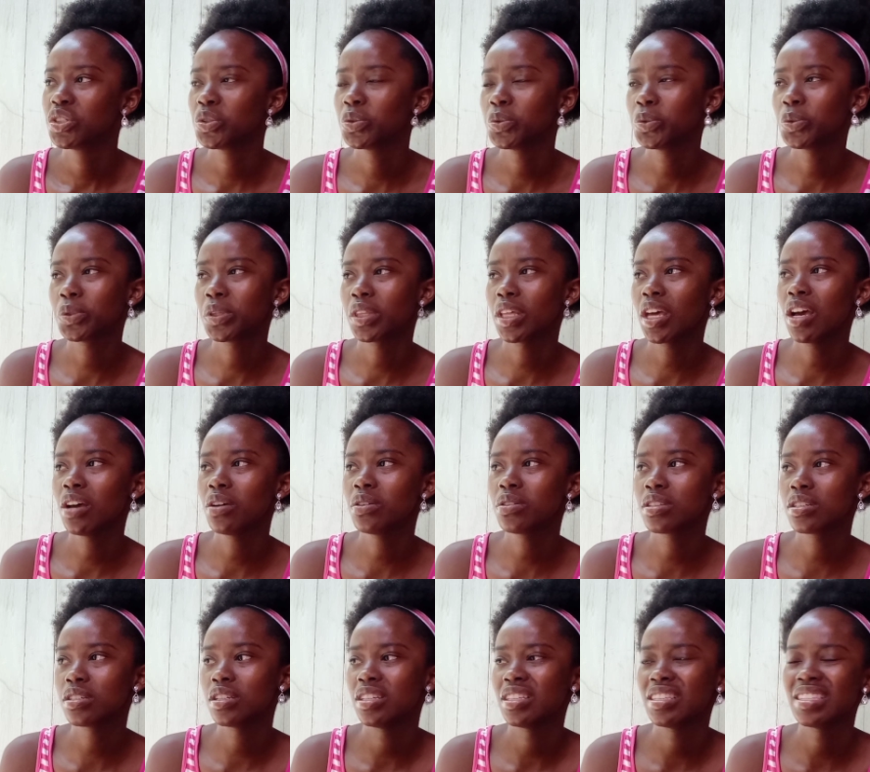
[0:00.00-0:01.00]

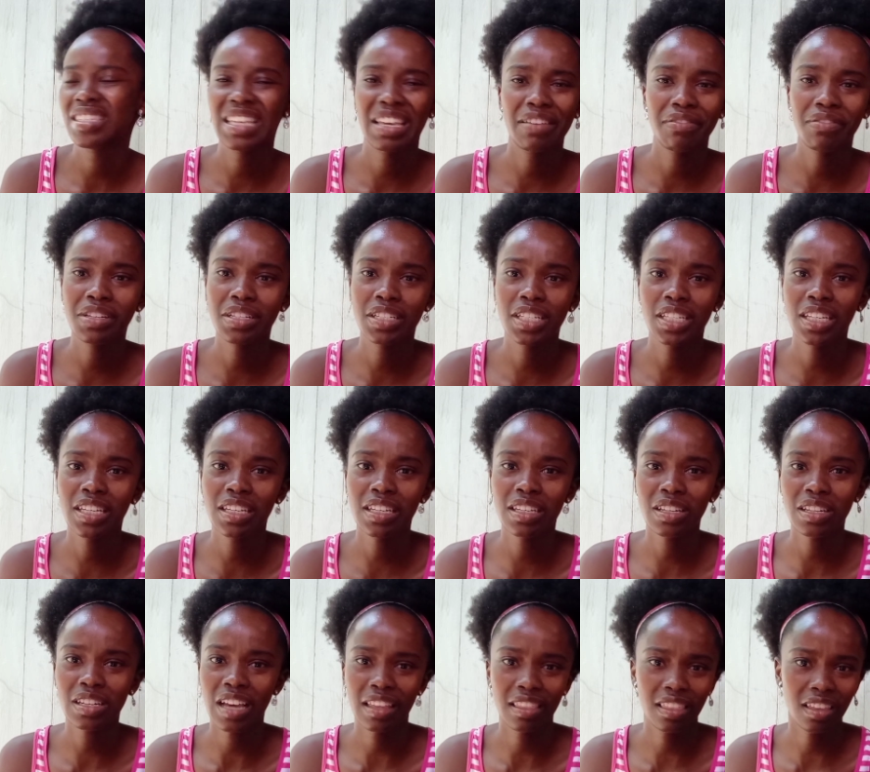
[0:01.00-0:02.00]

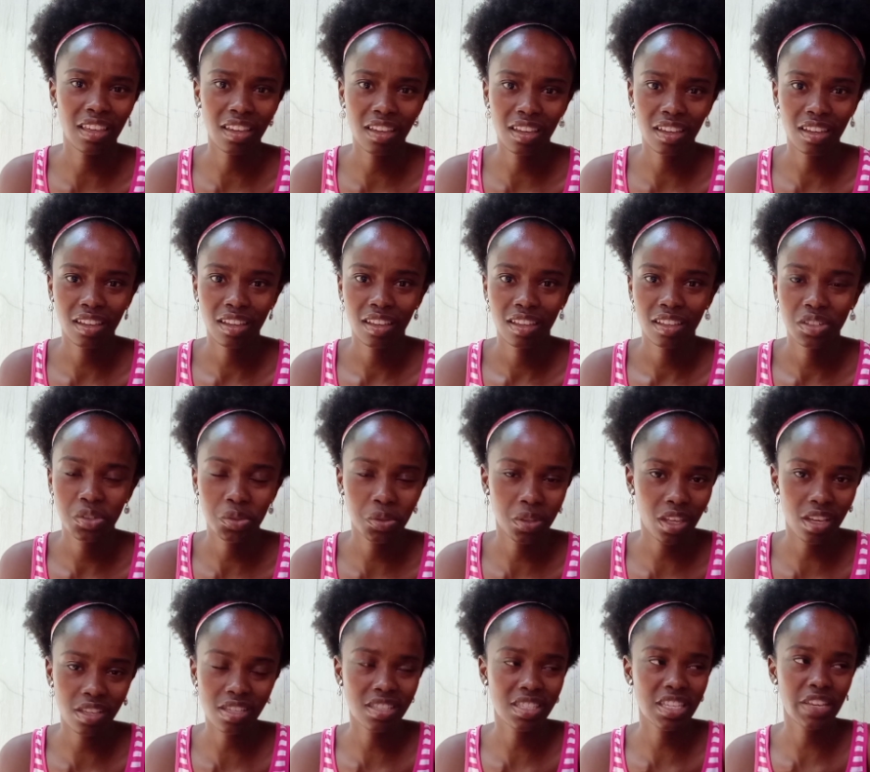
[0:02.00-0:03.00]
2017, I think
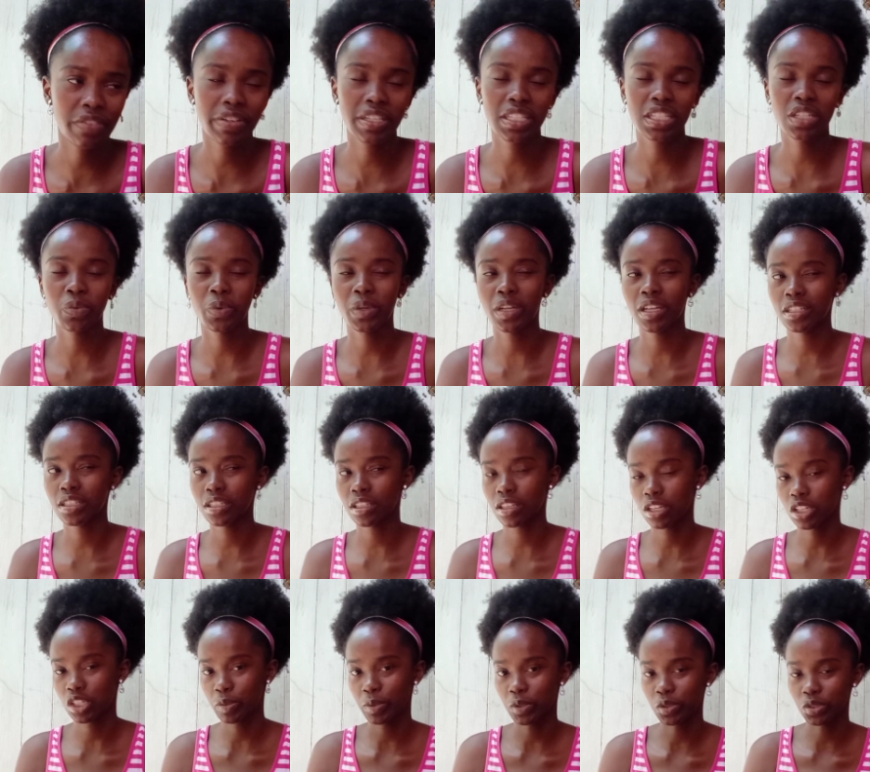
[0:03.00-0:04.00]
2017 when I did the
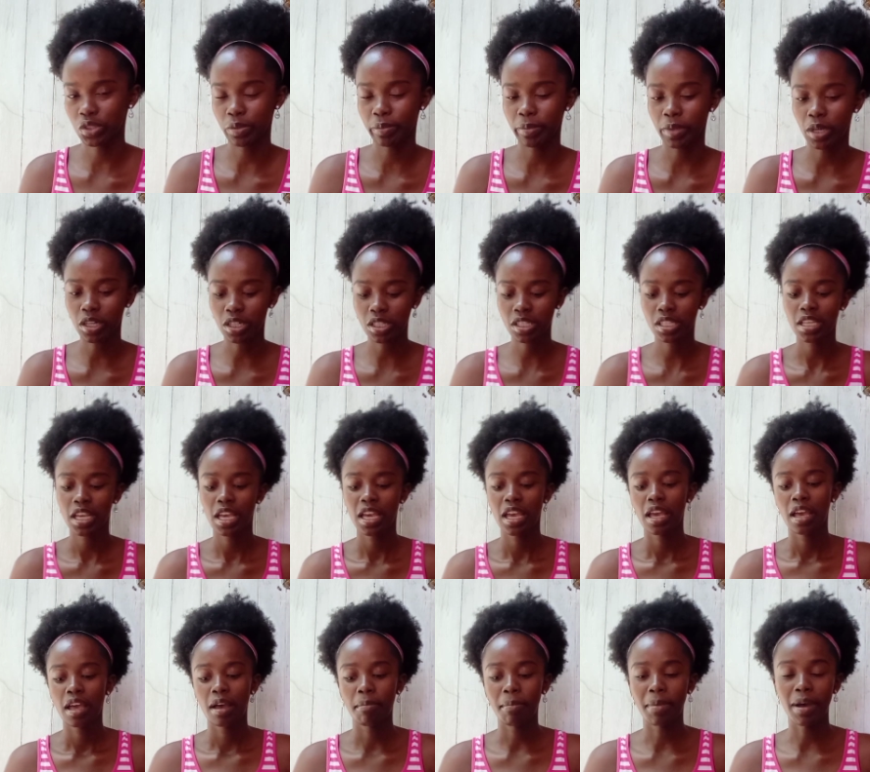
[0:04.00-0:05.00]
explosion box.
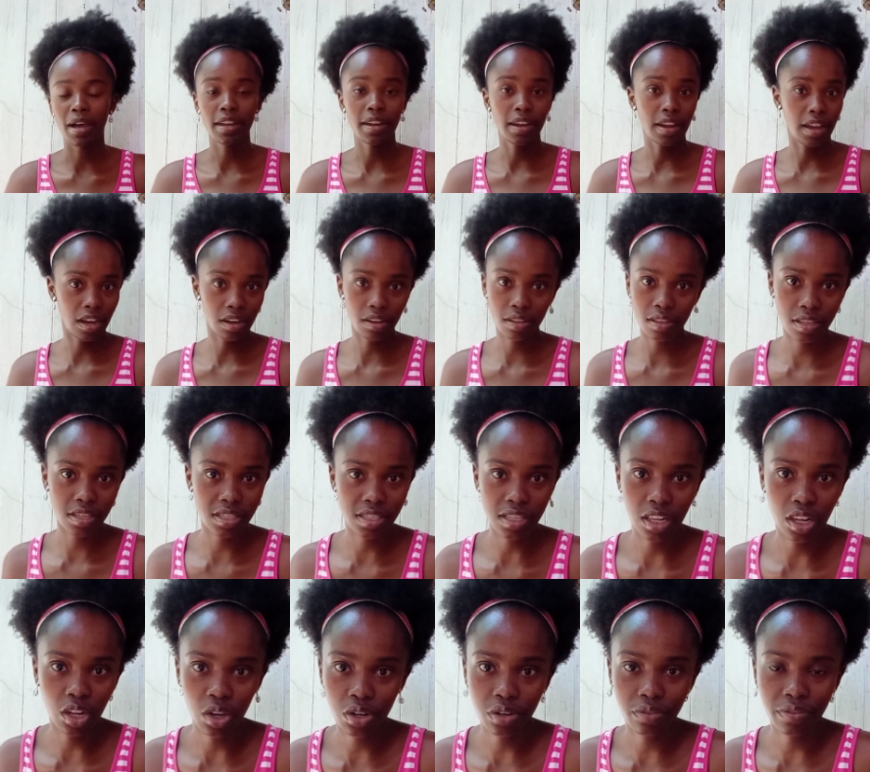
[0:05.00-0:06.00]
But now there's a
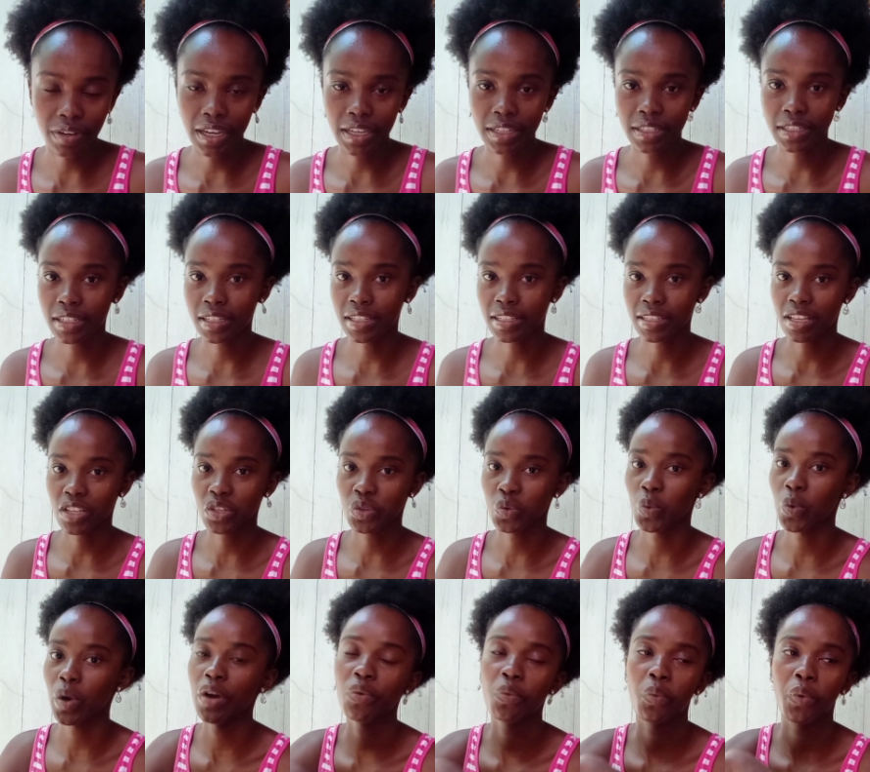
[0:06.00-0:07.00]
lot of ideas. There's
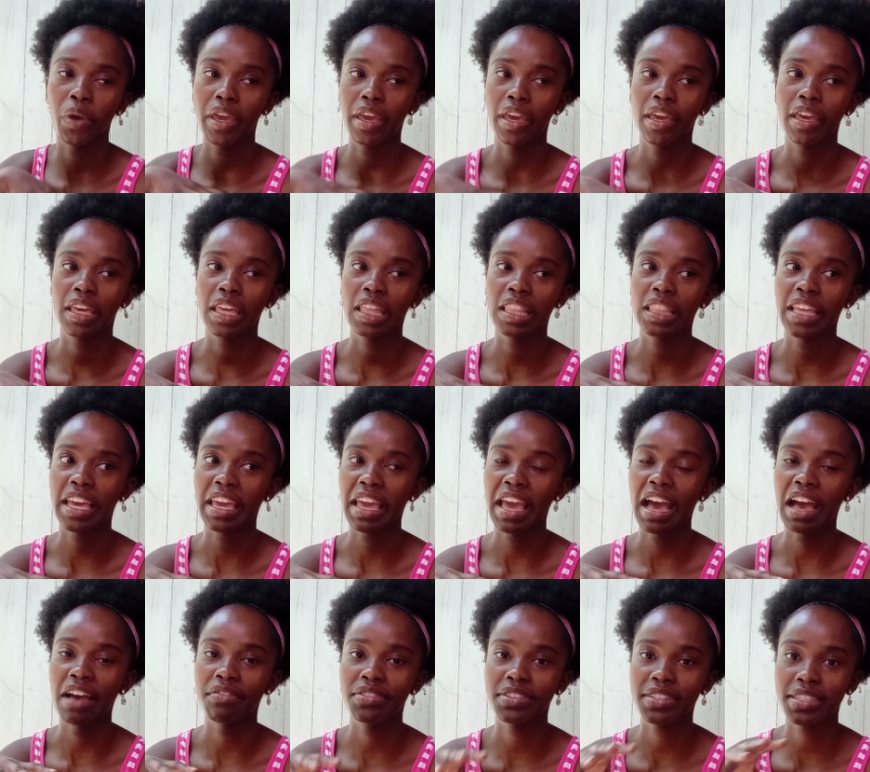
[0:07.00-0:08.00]
one way they
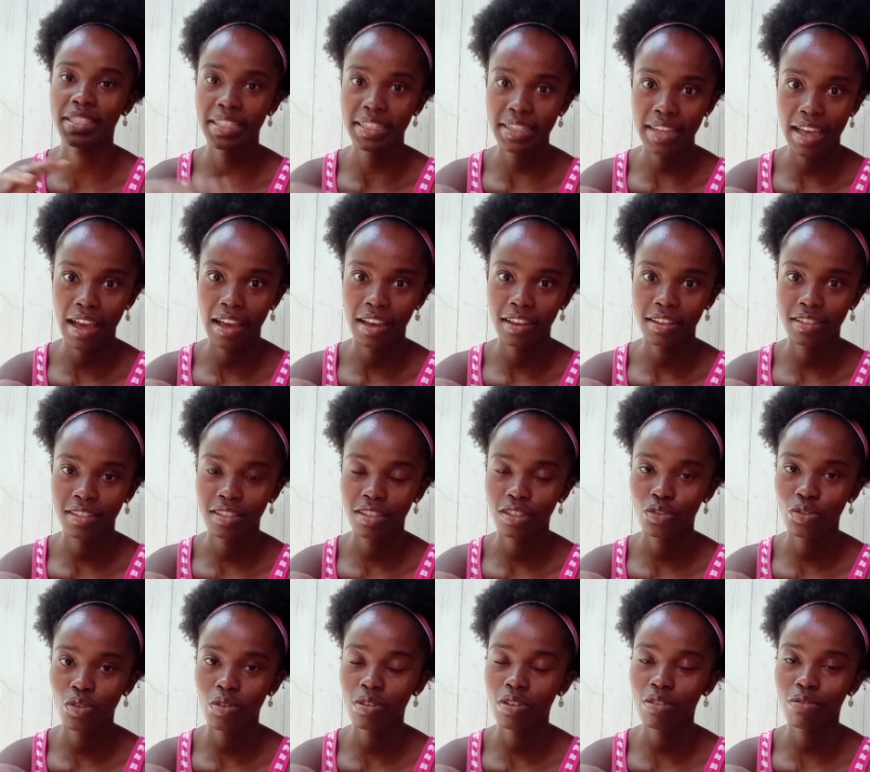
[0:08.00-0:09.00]
have
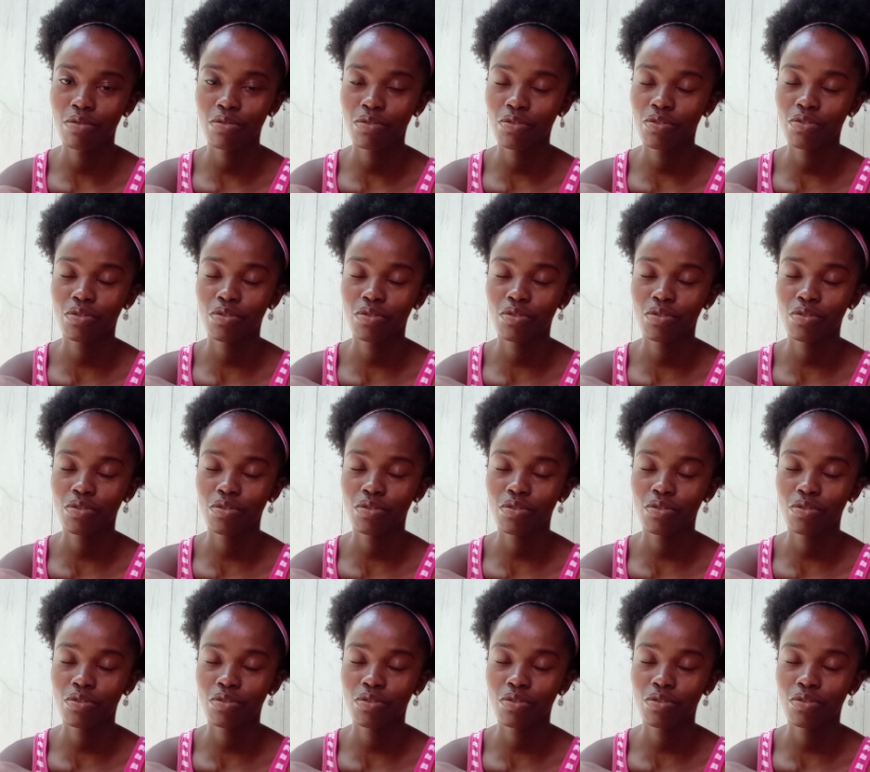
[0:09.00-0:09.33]
snacks. So if